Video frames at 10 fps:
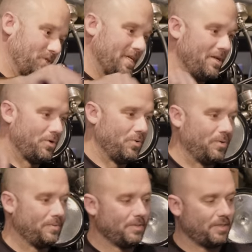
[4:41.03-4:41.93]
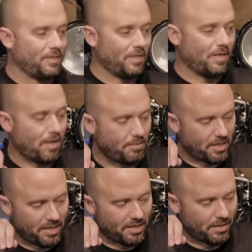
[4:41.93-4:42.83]
It's kind of cool. I'm
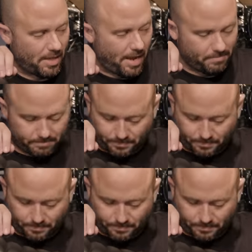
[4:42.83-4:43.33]
kind of into that.